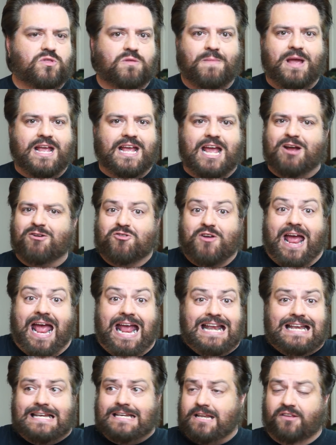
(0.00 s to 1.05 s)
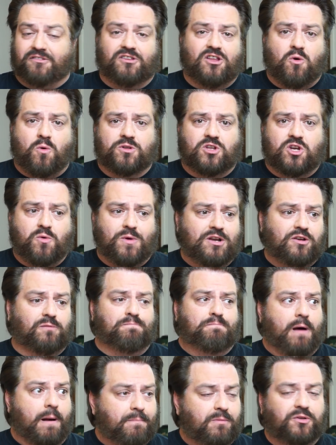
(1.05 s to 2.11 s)
The main character Hayden doesn't know what to do. He
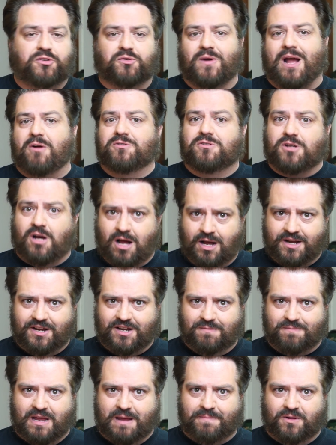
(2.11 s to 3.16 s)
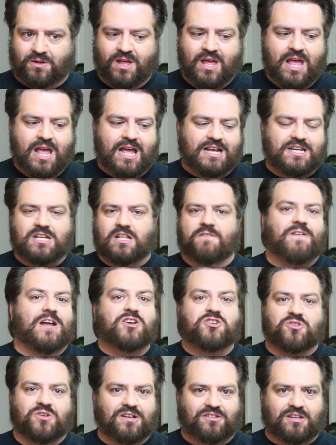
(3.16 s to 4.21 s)
just bumbles around talking to people until
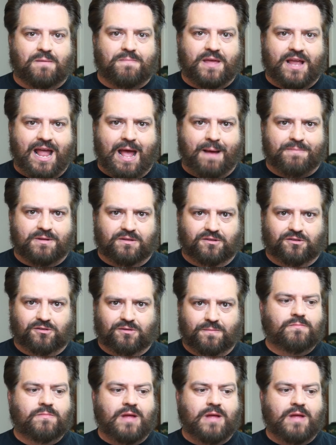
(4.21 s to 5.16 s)
eventually something happens